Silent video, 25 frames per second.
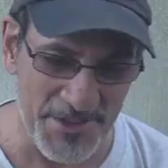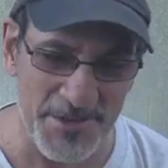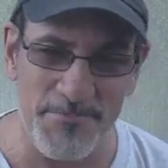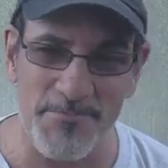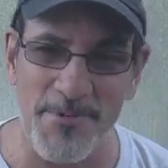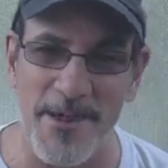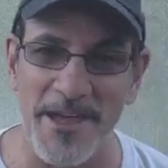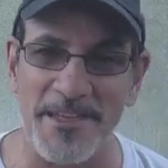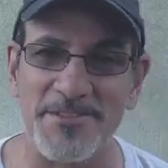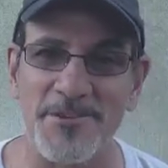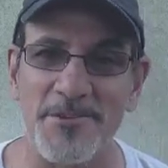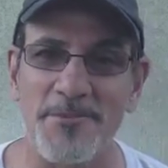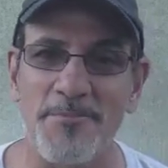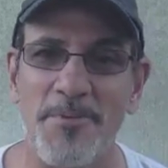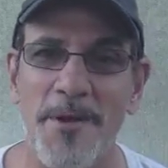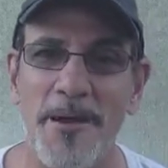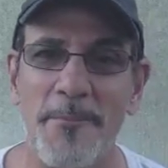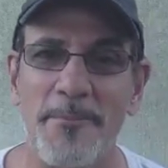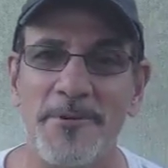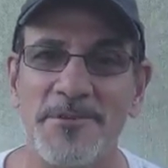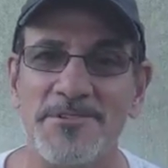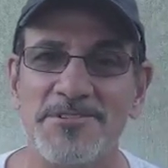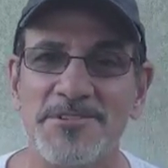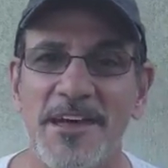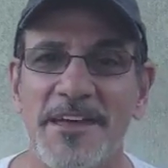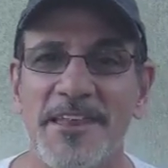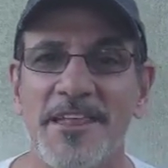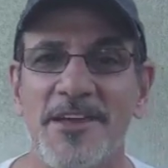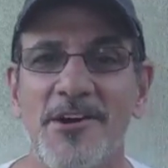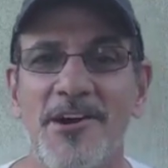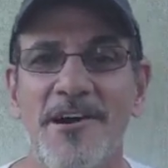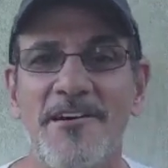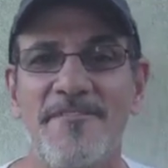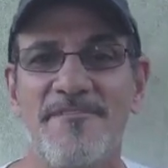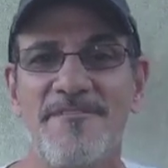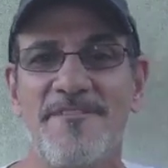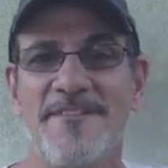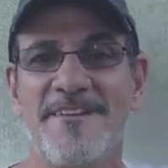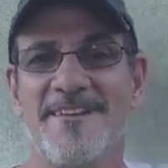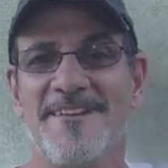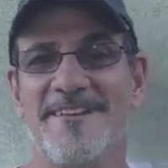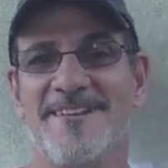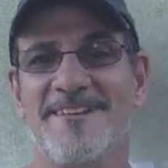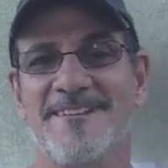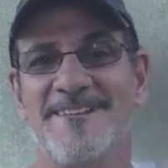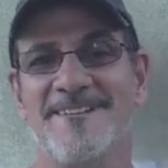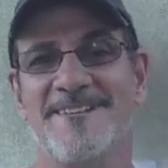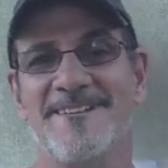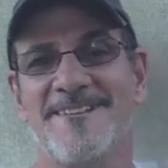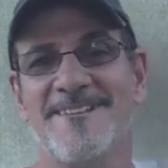this is Practical Prepper signing off
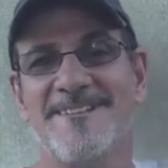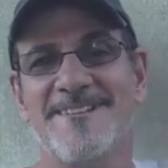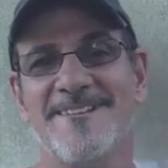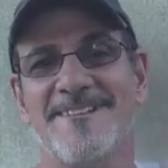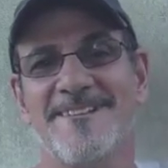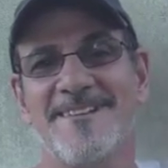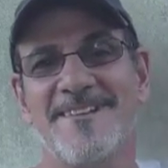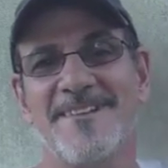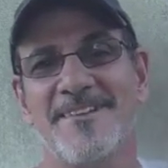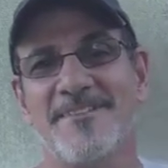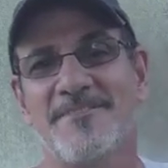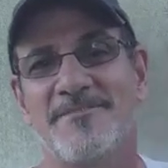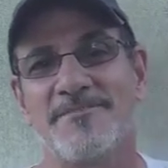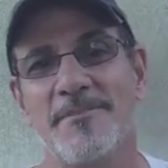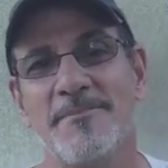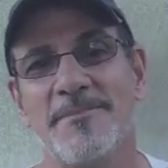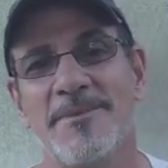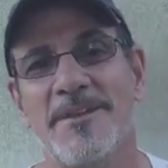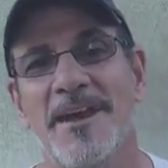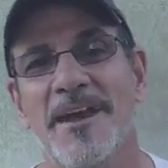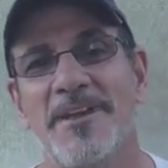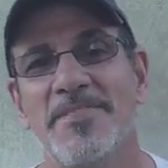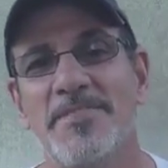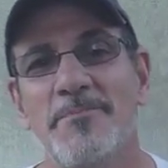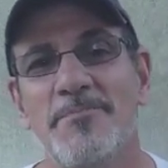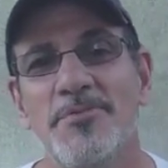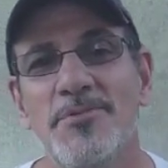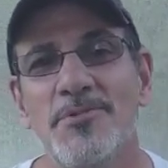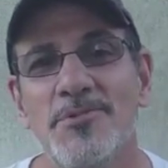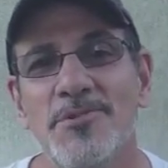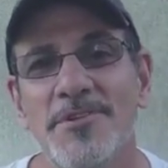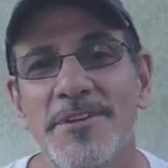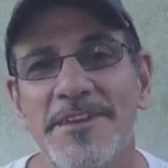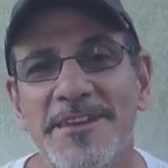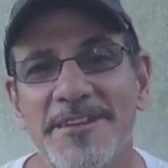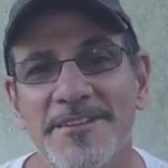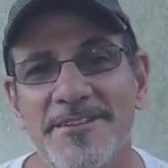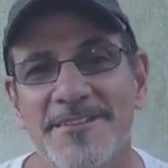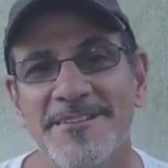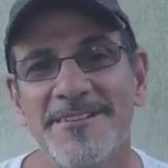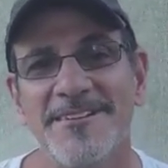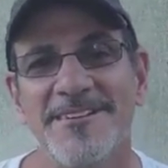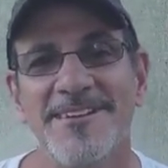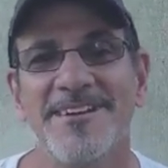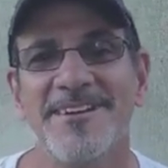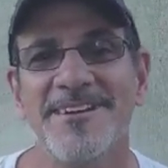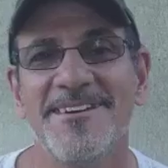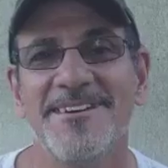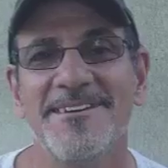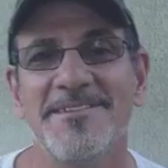from behind the pool here
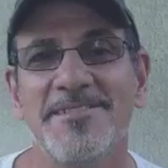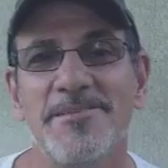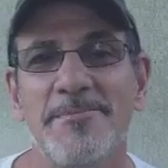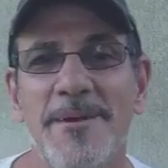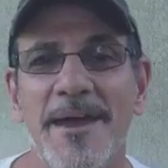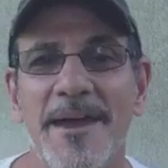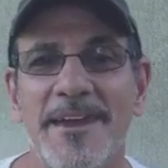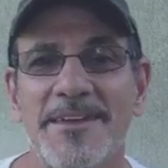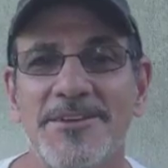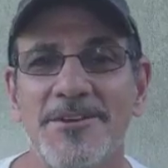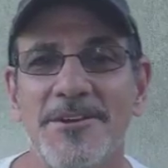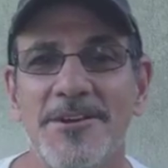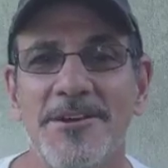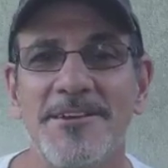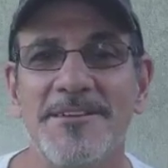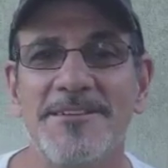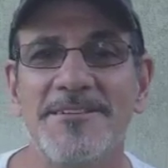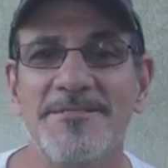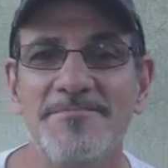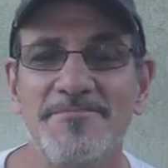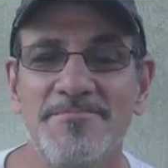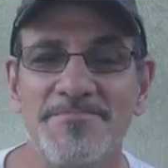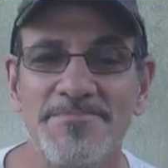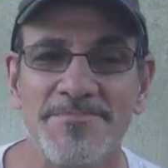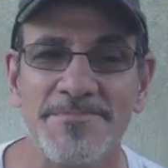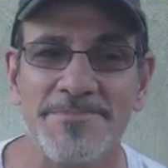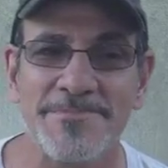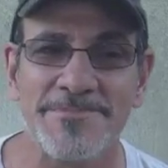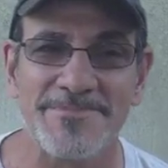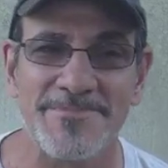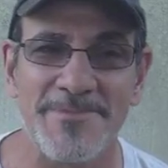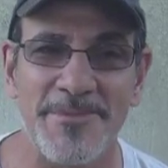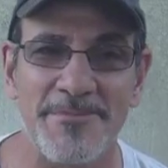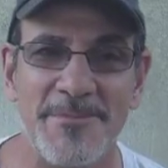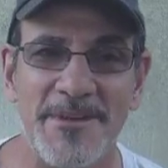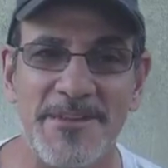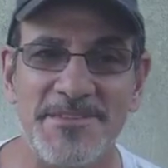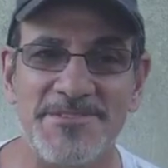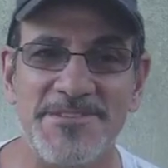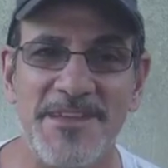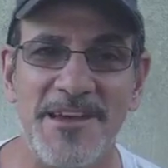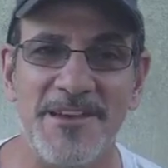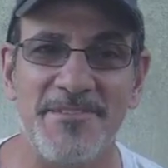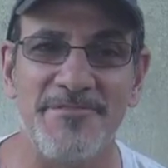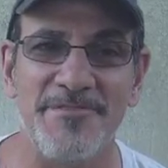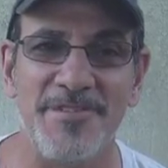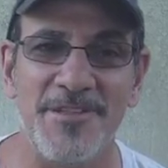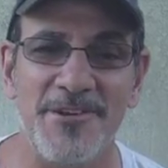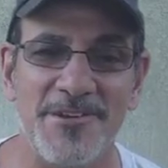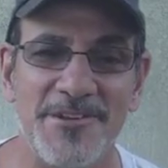in the backyard, my
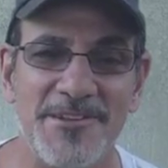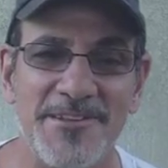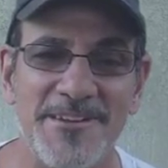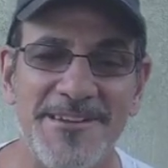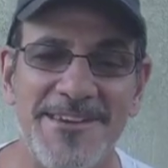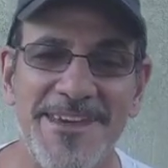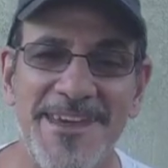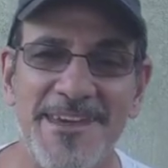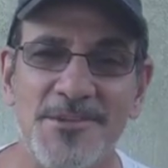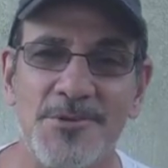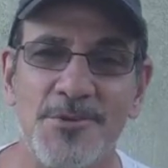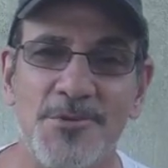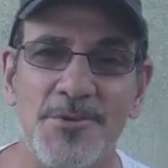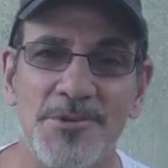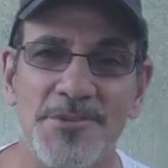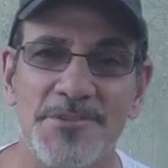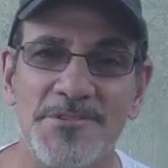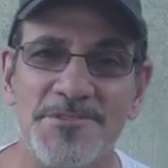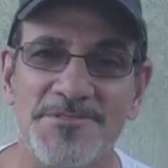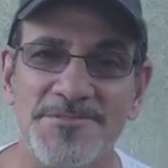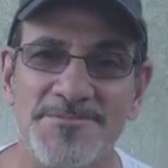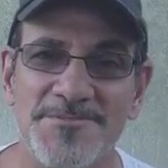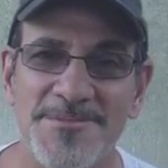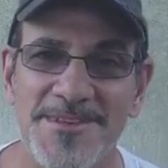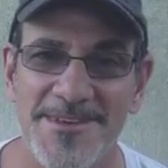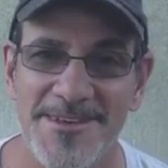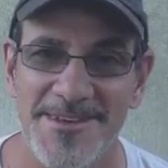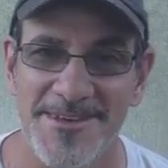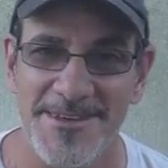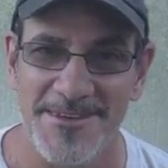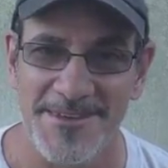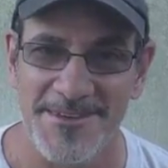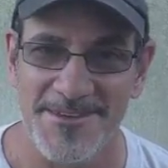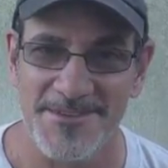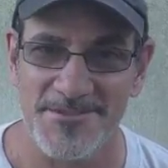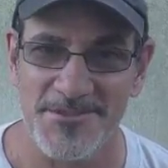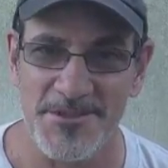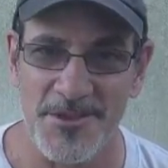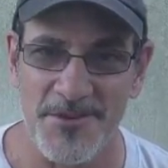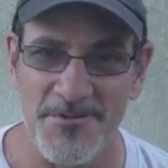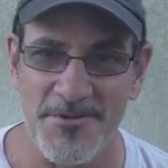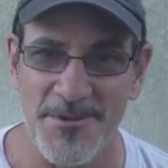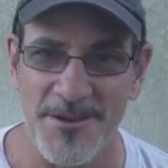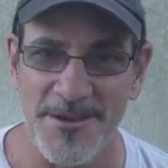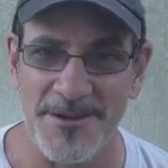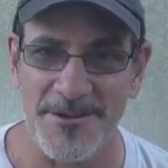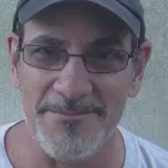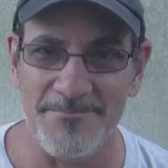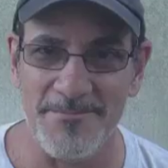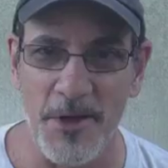South Florida headquarters.
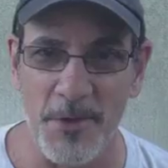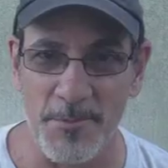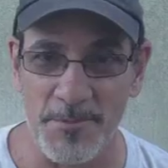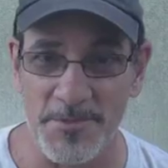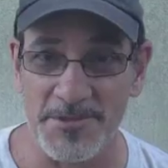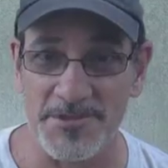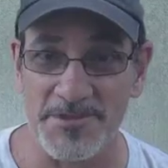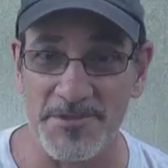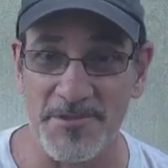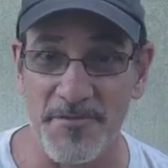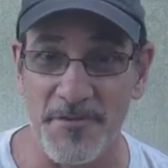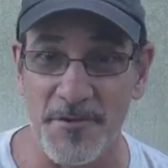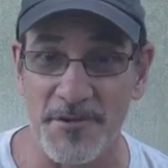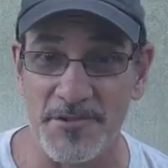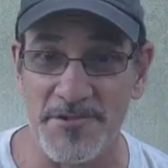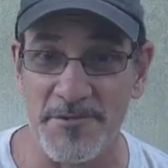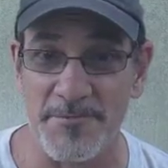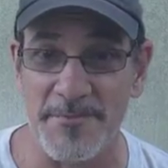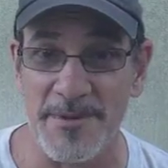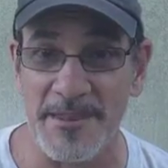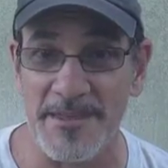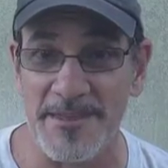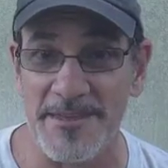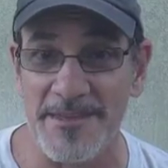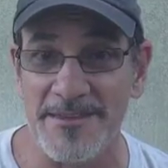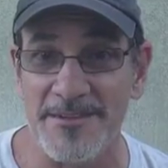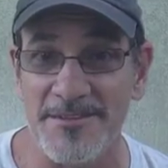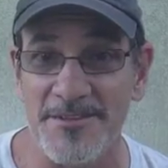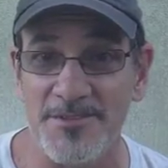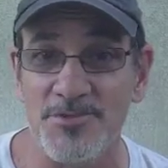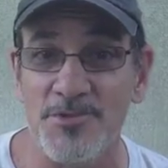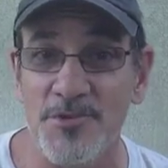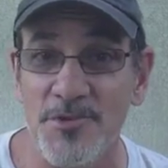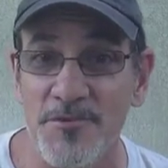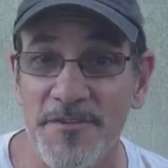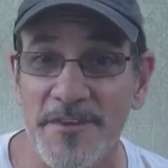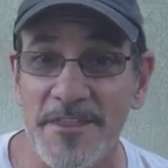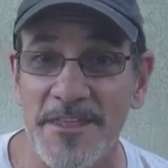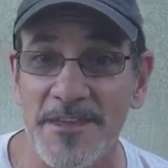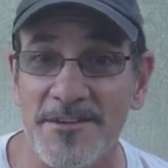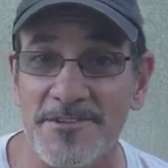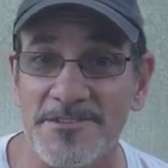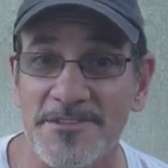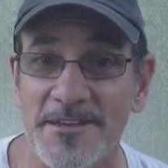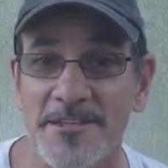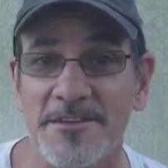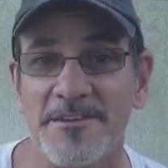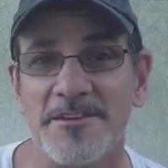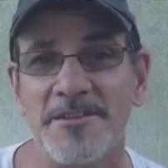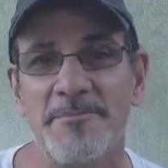So I hope this is the first of many new
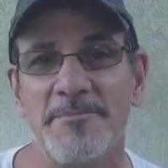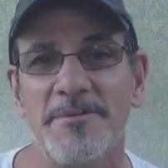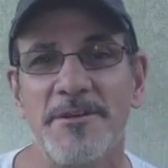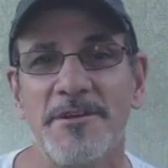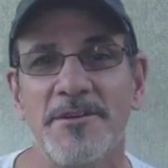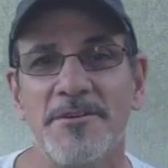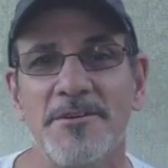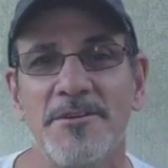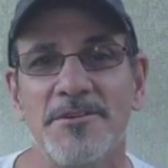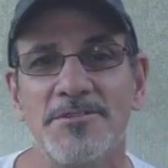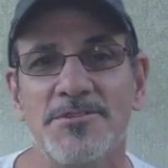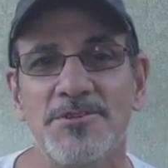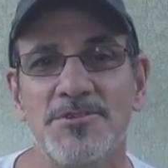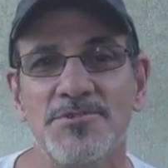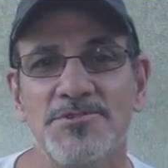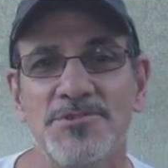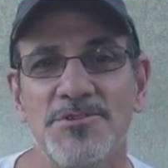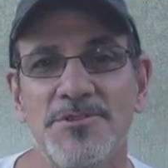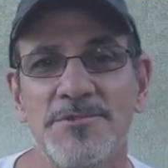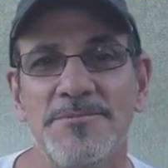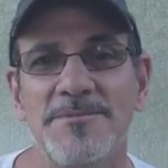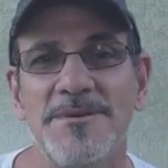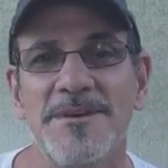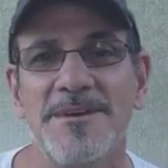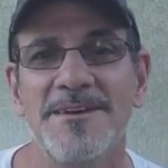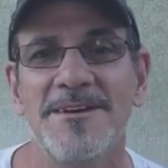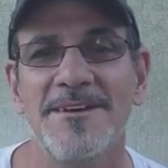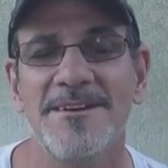videos that are going to appear on YouTube.